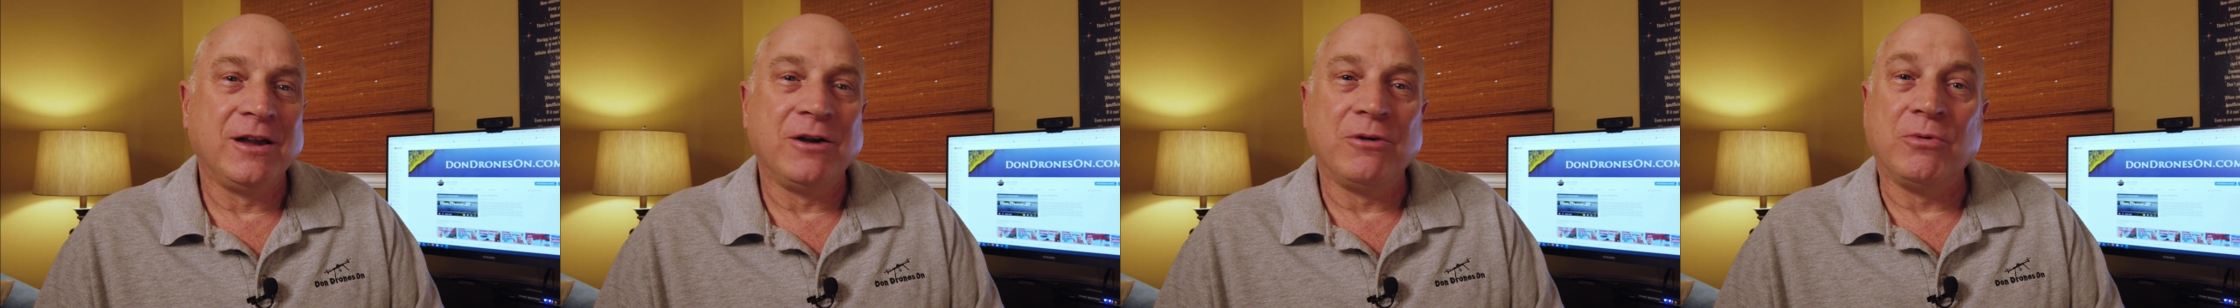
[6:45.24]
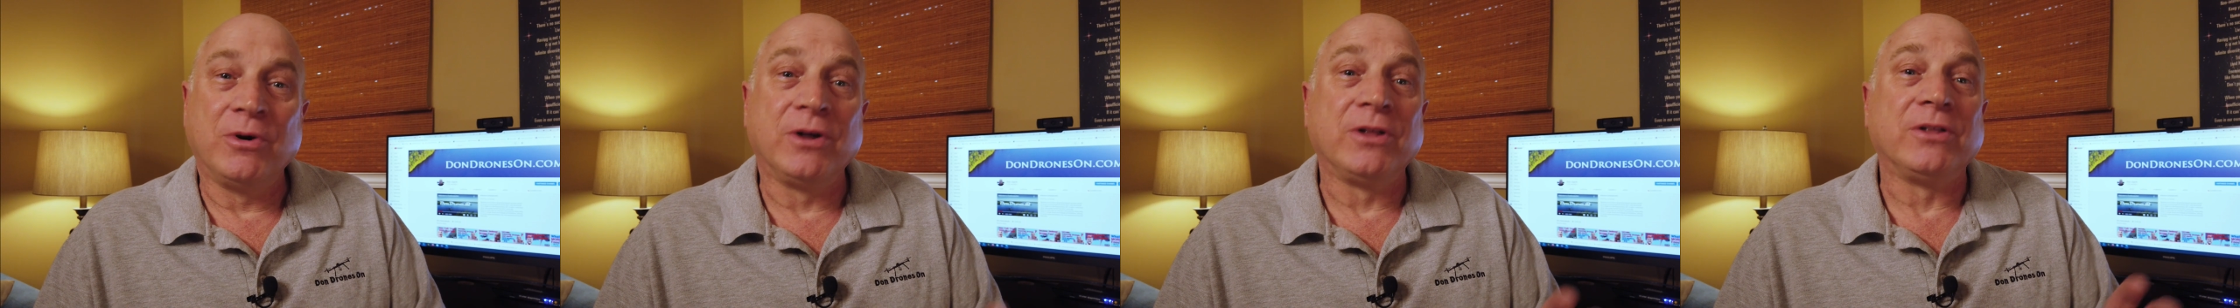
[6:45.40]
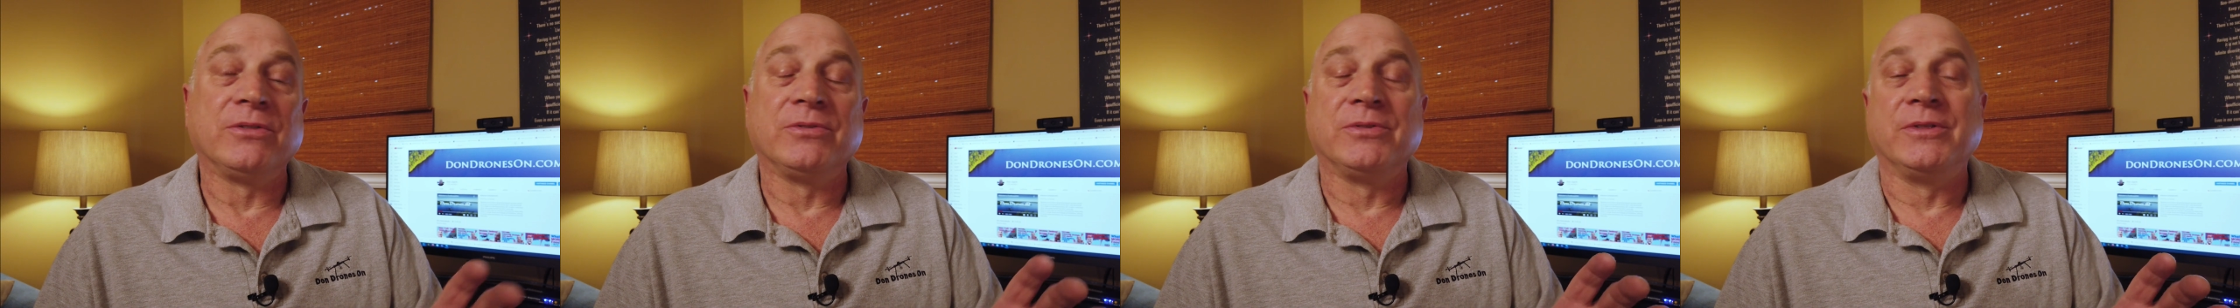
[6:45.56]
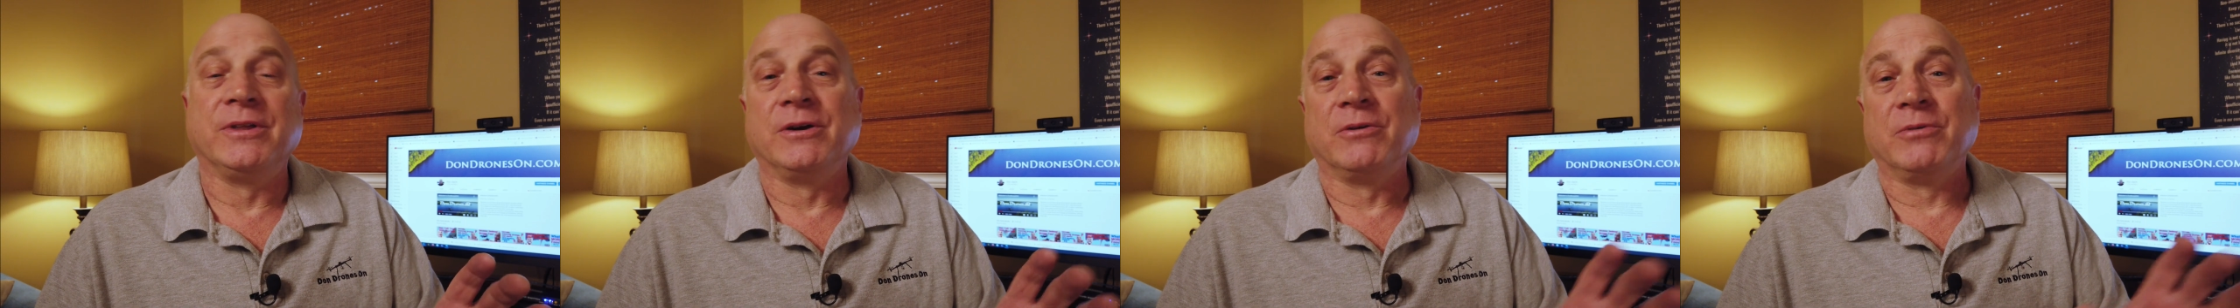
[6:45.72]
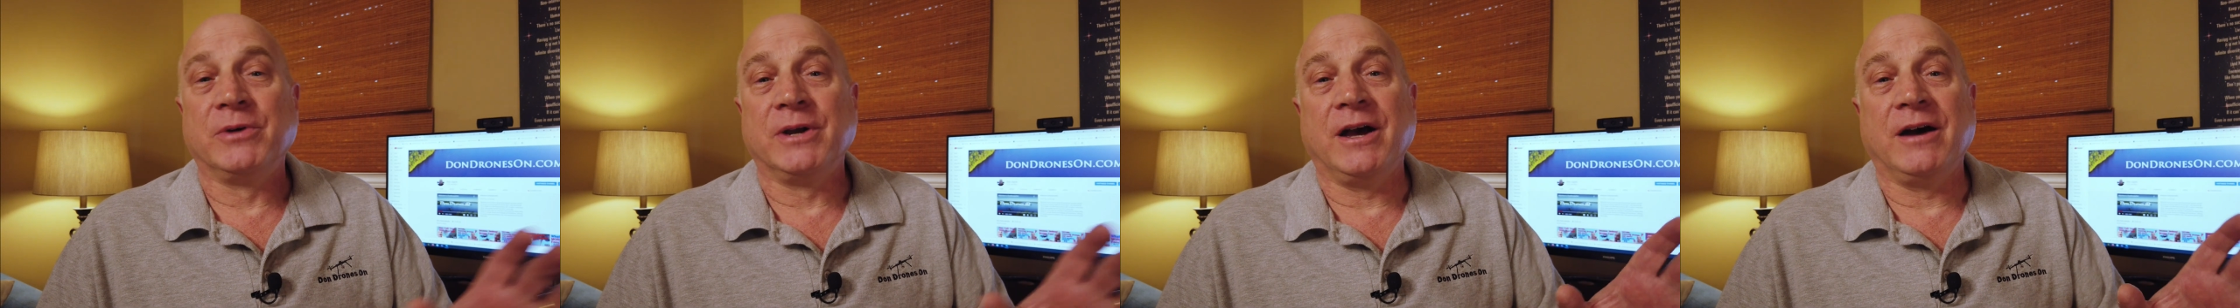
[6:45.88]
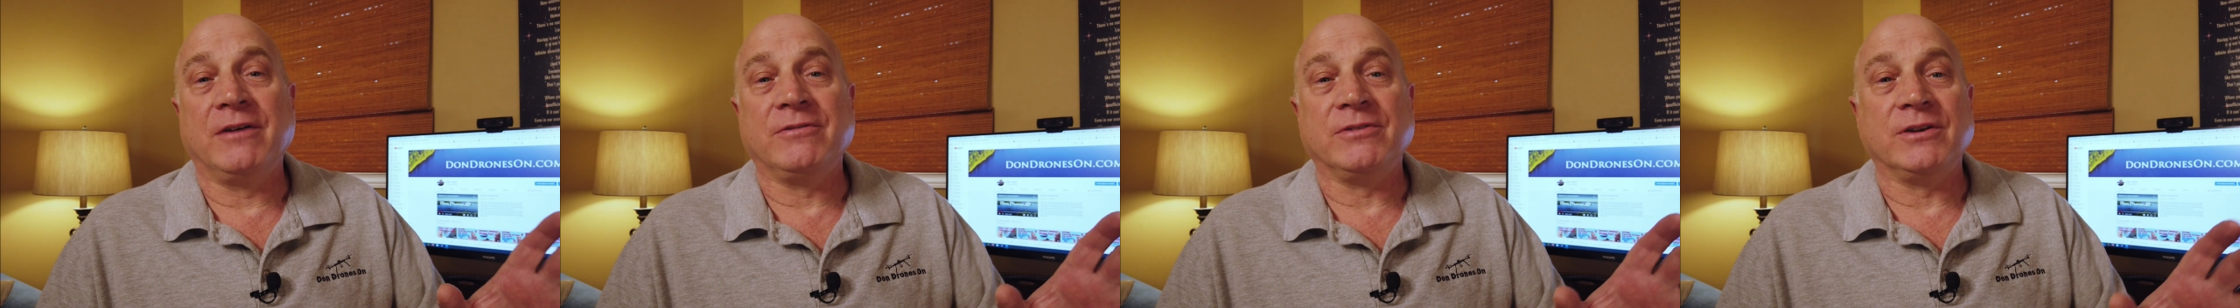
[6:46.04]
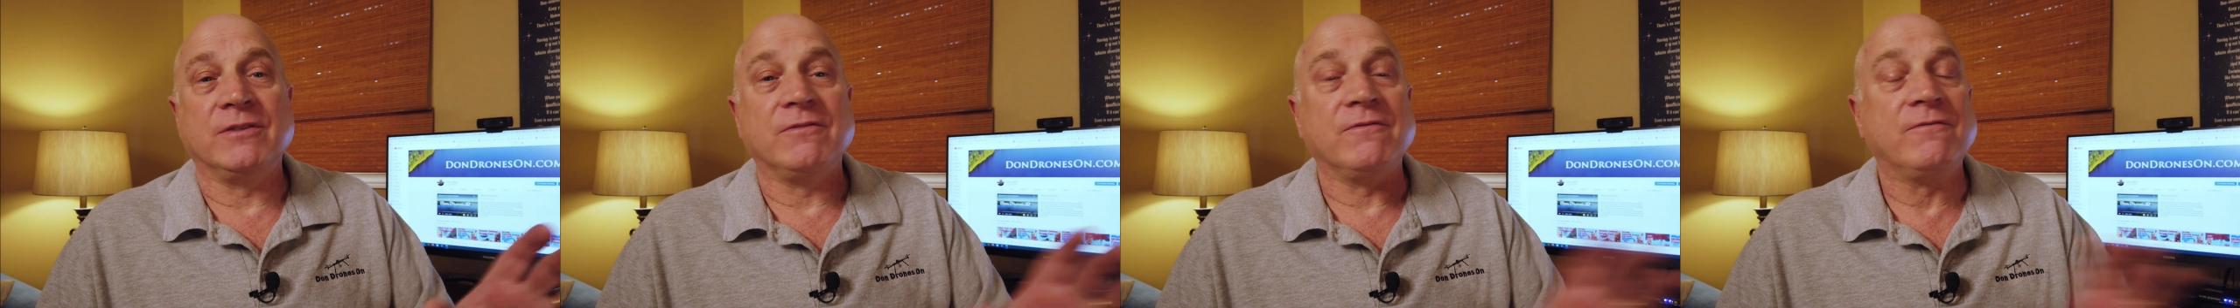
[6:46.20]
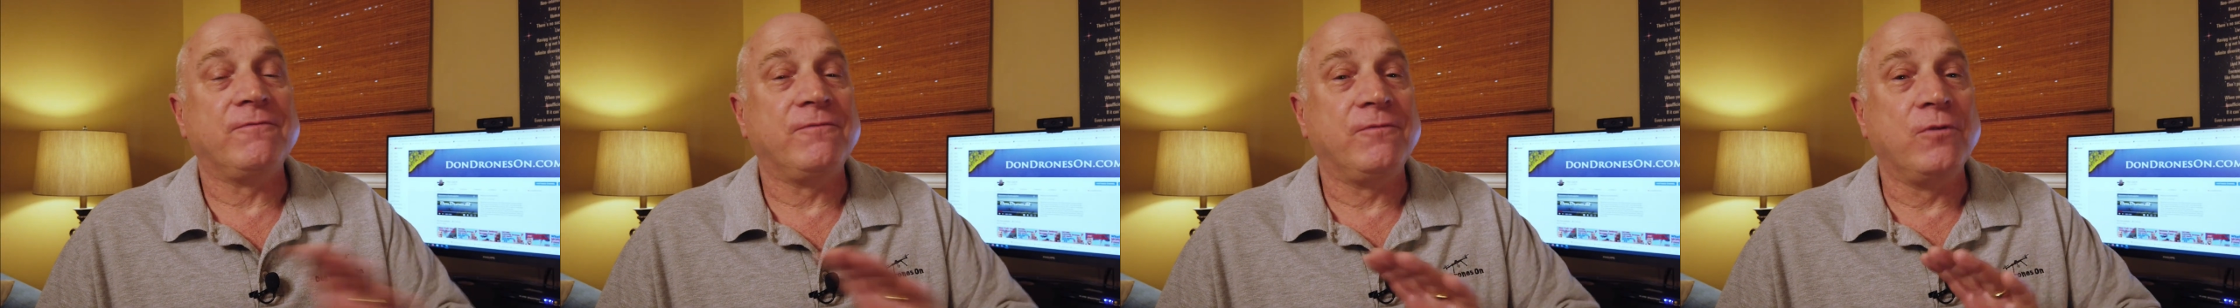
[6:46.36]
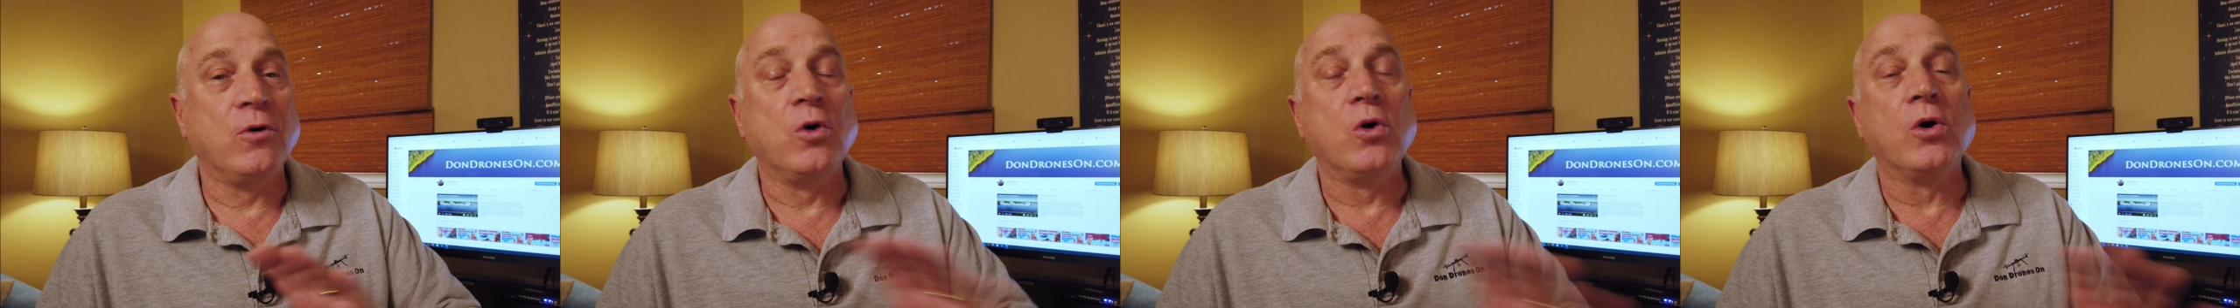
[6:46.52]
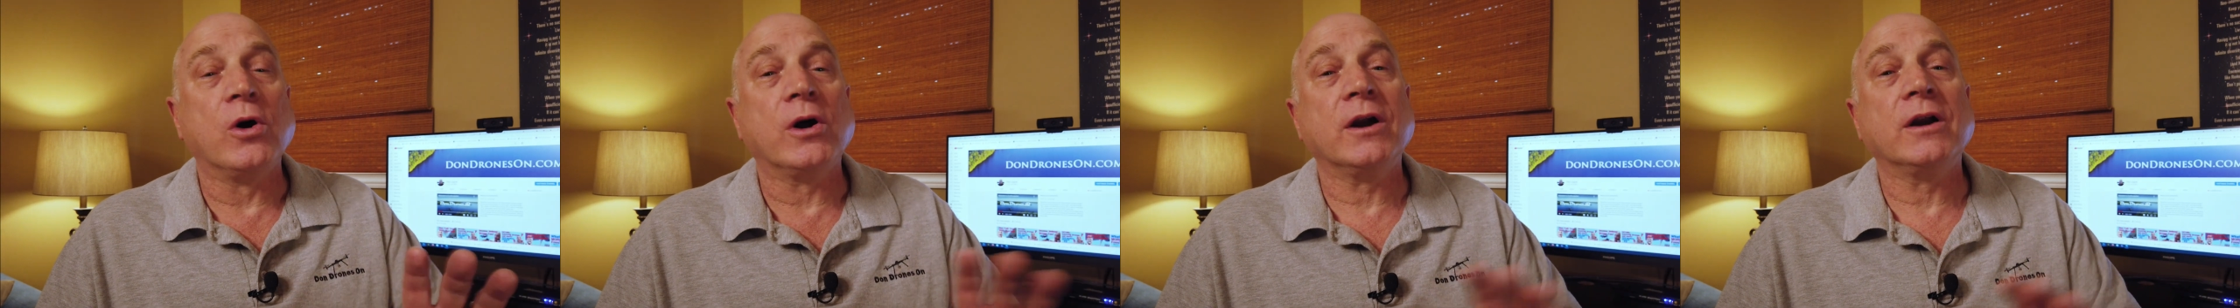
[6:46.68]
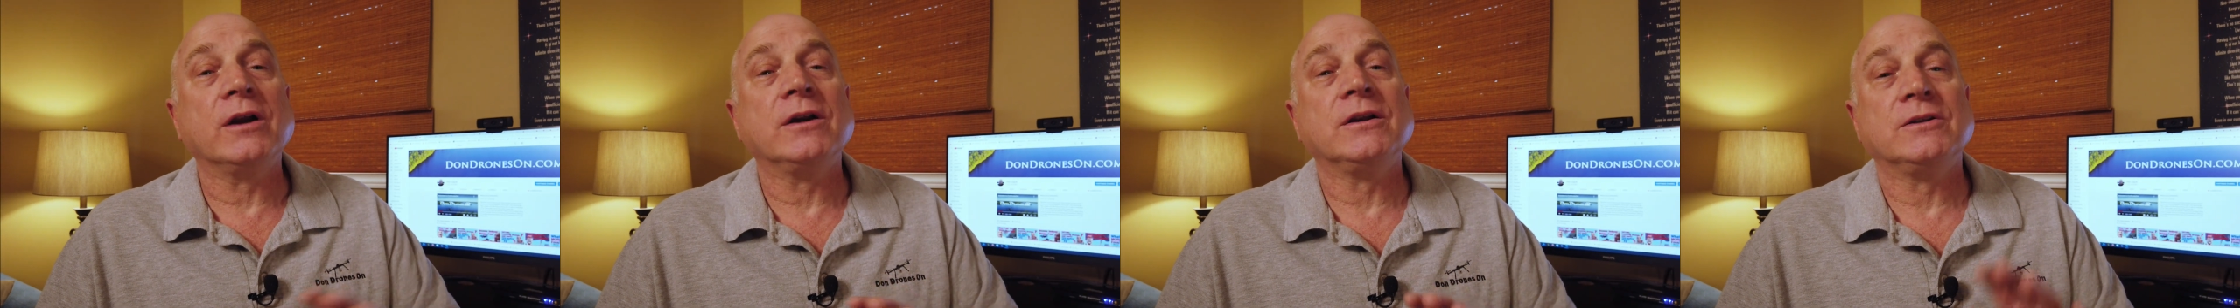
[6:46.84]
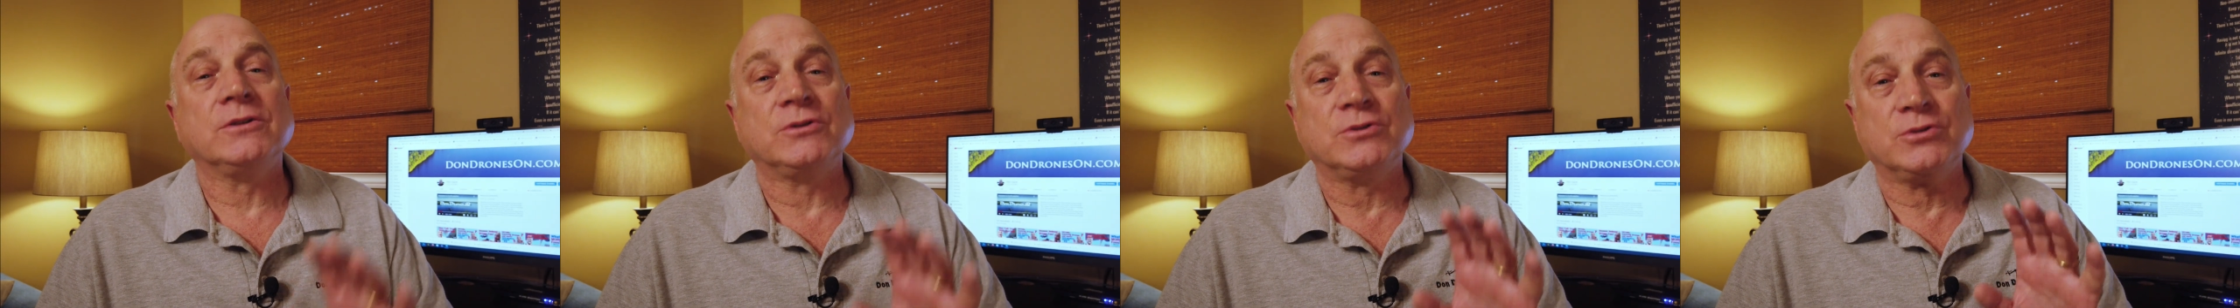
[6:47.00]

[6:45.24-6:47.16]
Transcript: Well, there we have it. 4